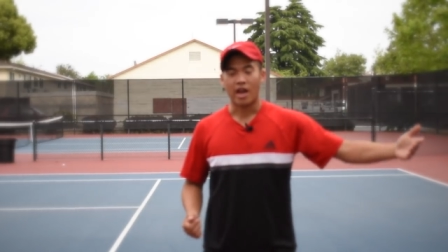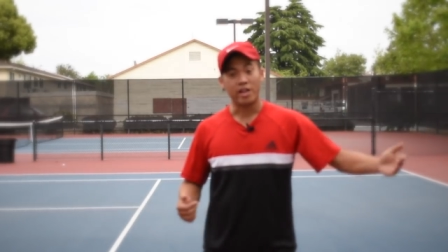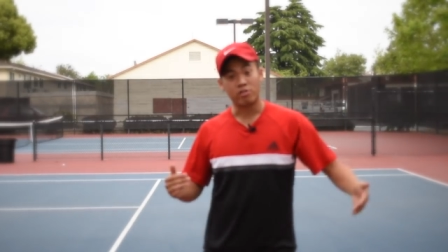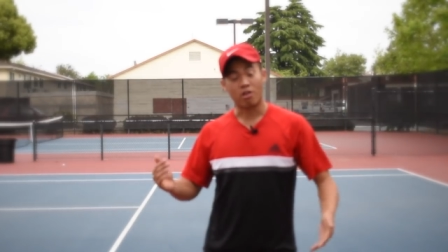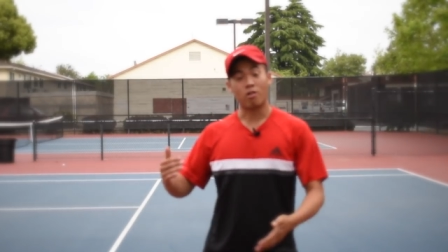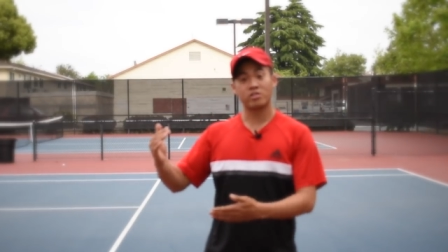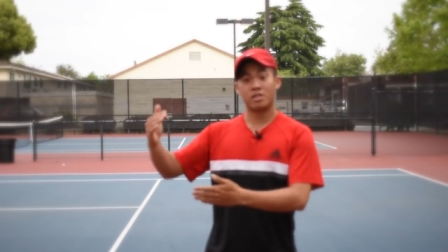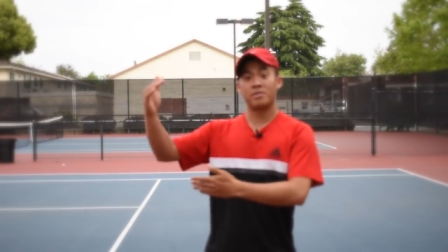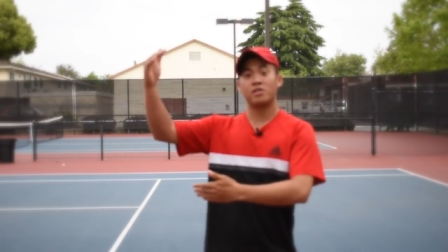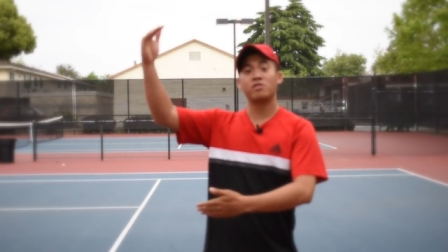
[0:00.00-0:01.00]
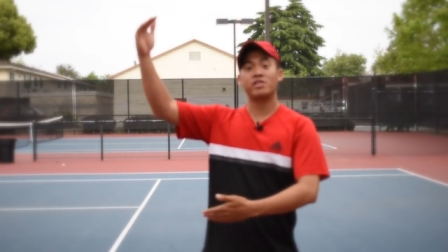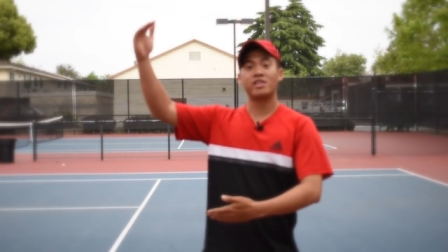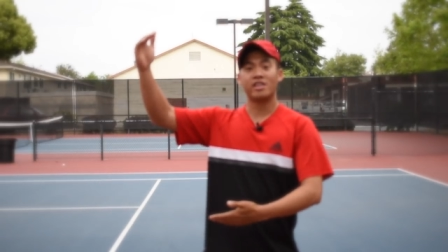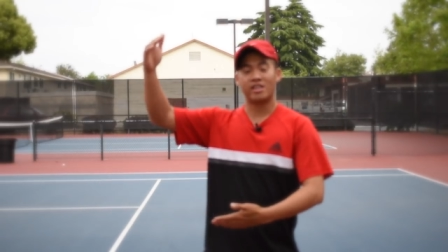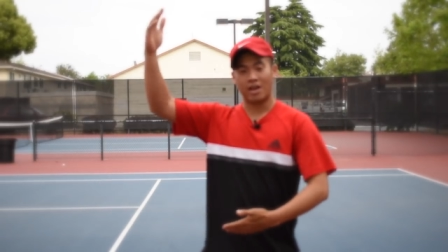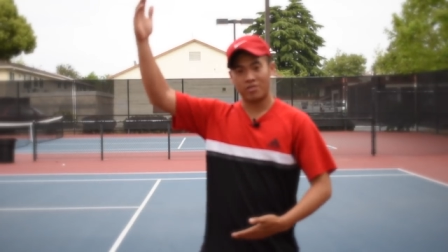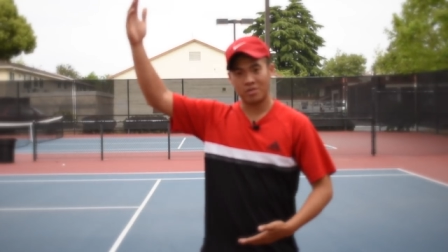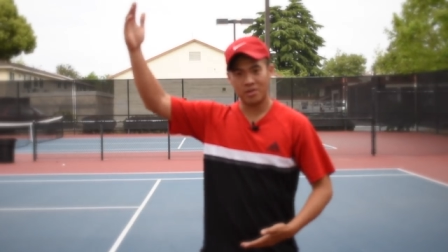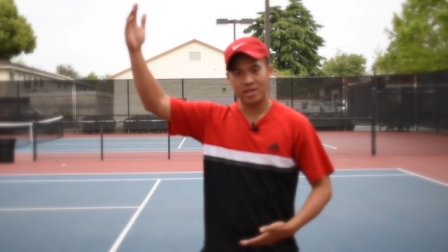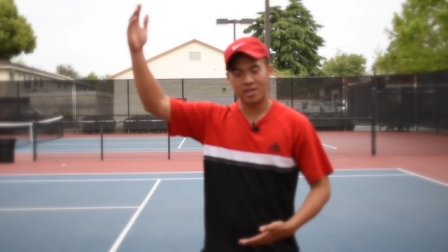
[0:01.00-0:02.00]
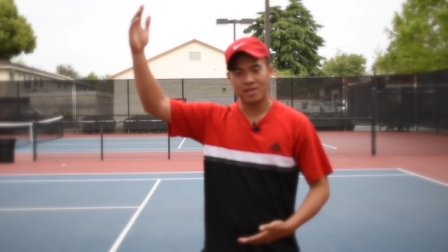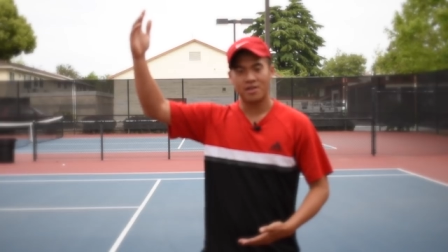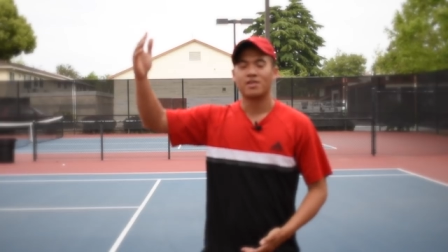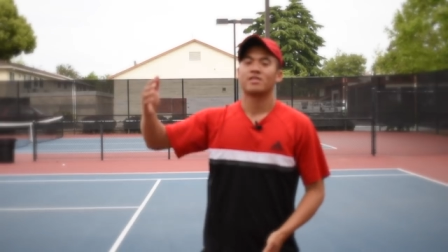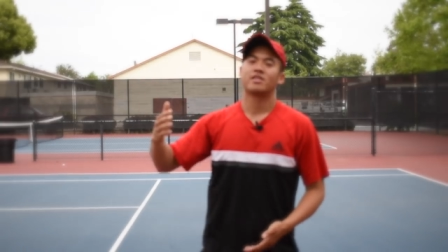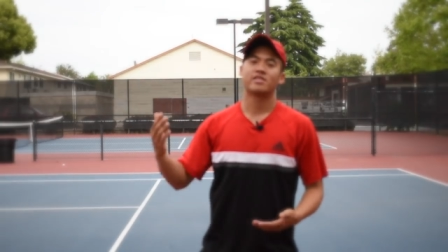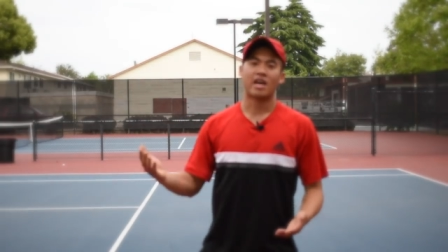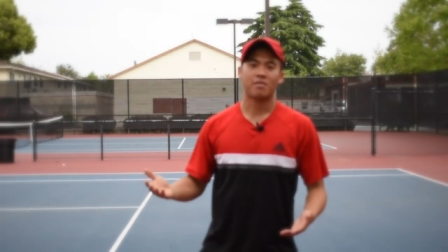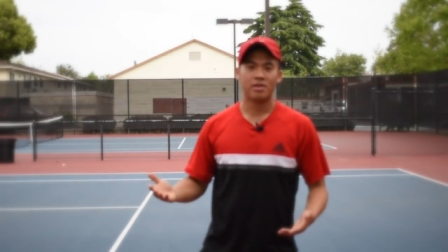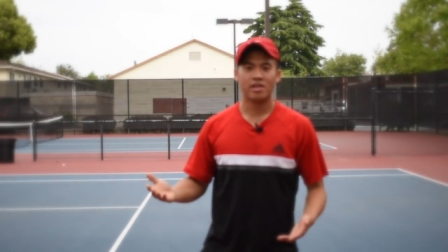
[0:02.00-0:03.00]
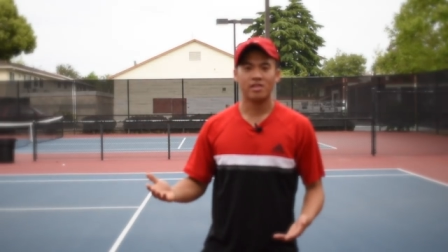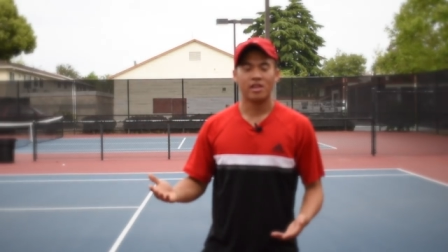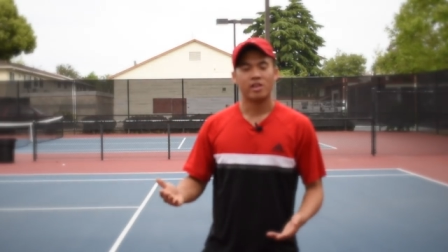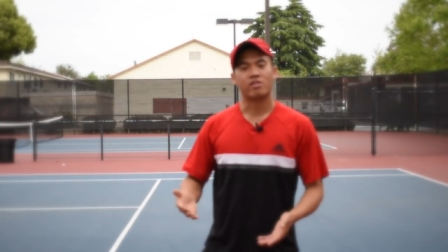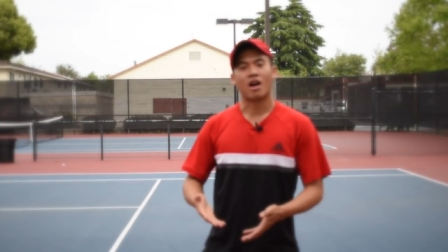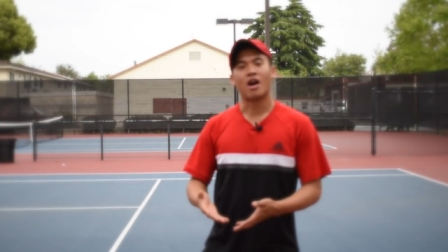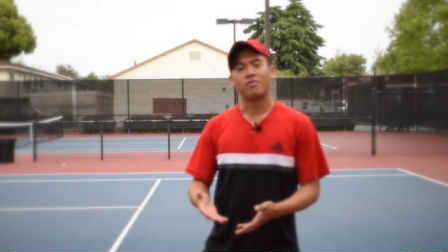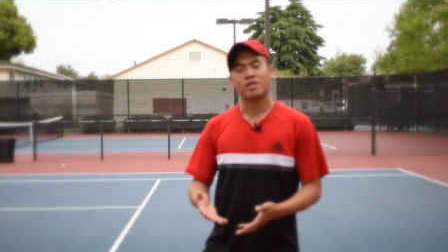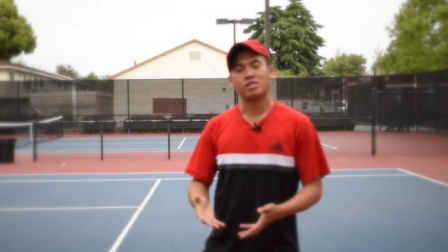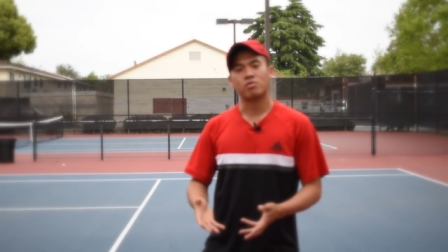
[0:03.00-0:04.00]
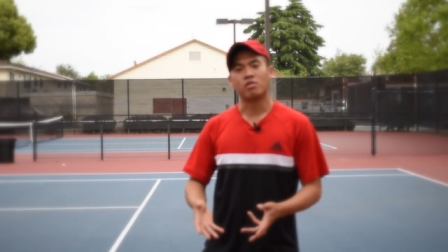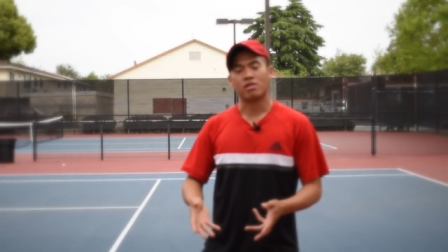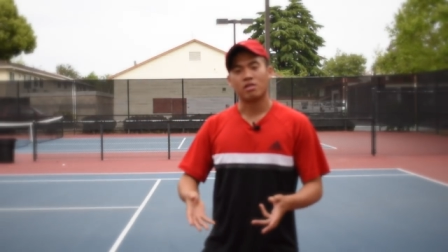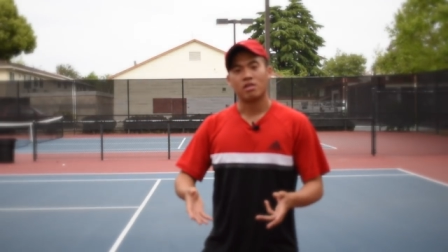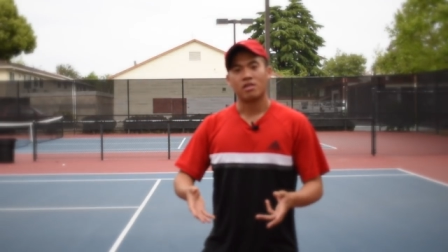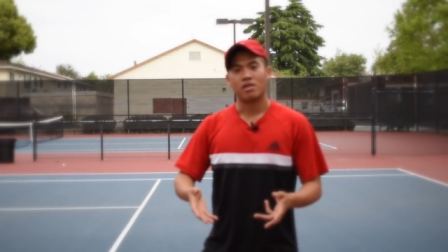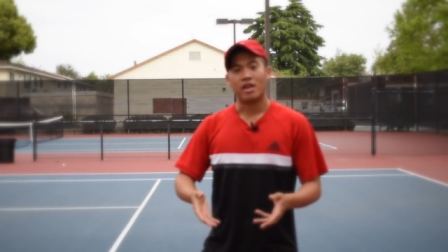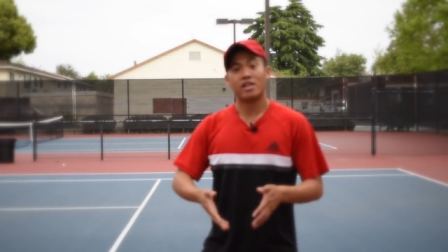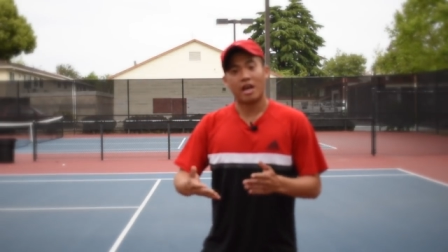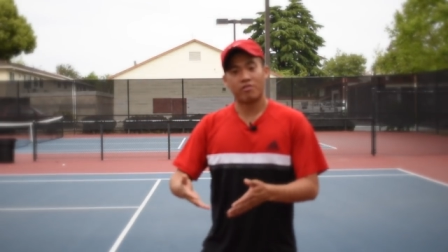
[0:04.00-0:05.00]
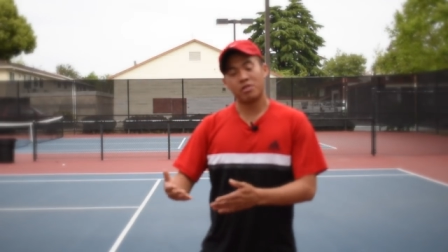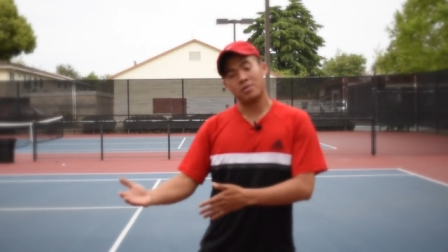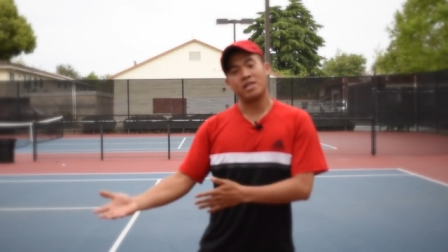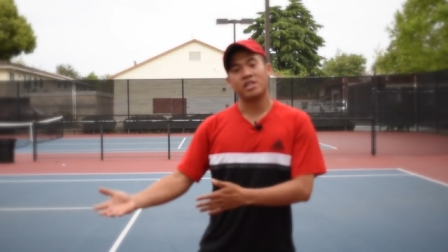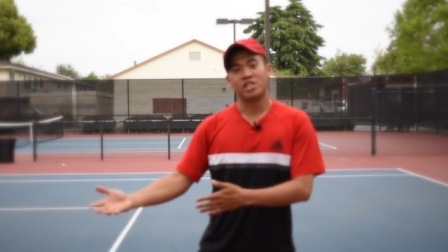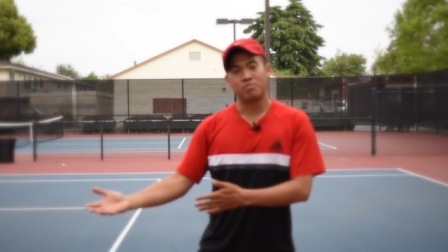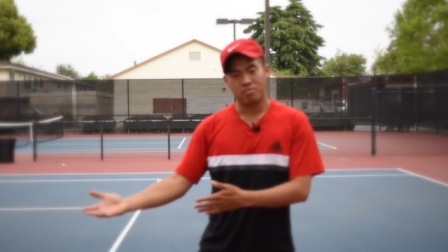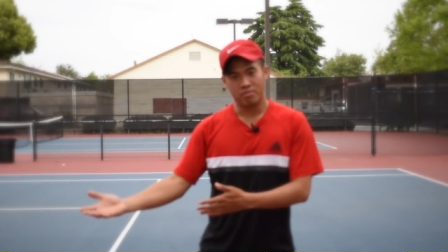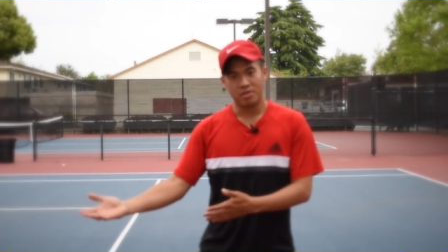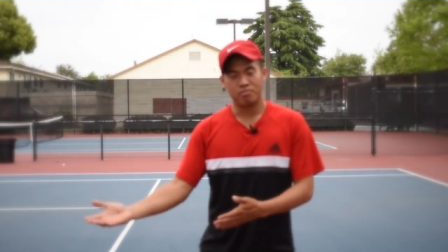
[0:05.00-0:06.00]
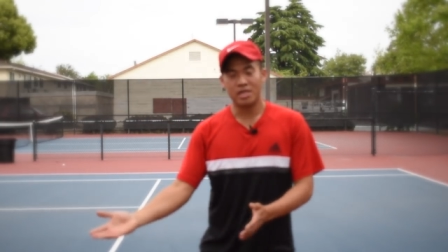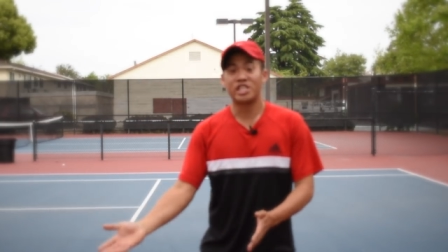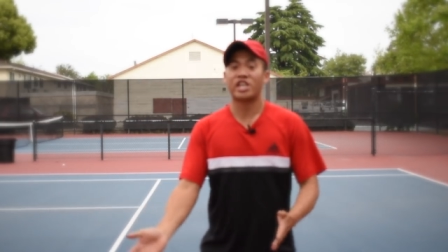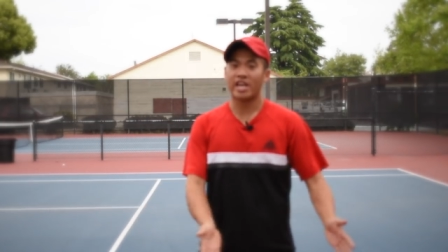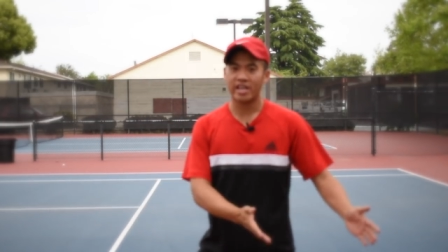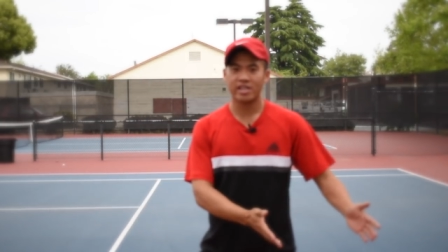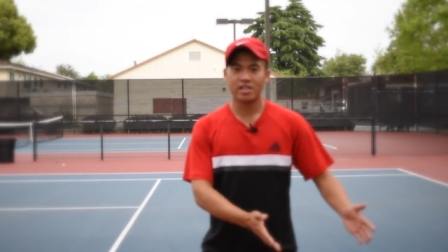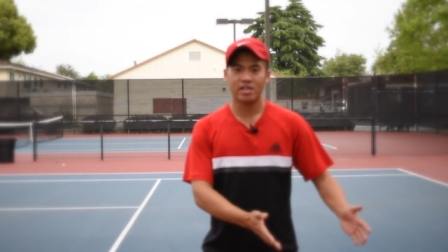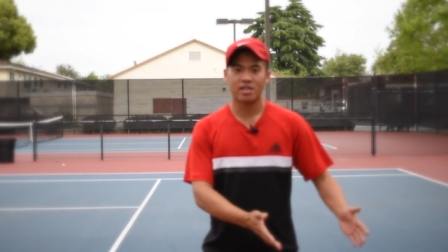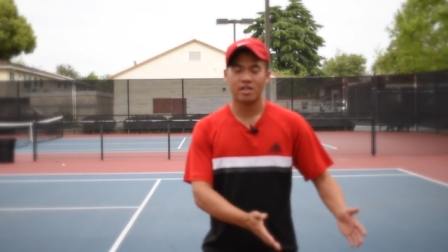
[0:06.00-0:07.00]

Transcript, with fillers: and you're always going to be losing inevitably, does that mean your confidence will inevitably be shaken?